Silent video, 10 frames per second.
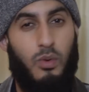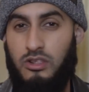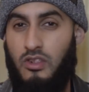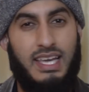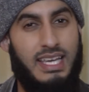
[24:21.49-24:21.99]

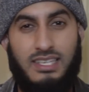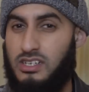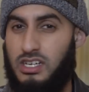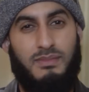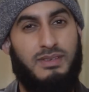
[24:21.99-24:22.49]
Wallahi, it
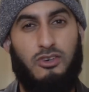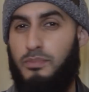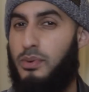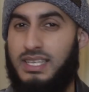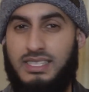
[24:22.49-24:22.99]
doesn't come into our
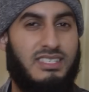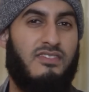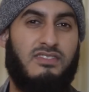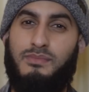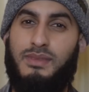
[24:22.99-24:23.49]
pockets, as
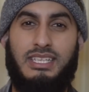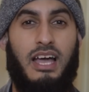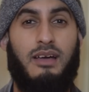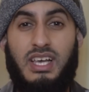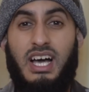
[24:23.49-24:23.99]
I've said many
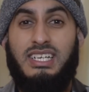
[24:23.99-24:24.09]
times.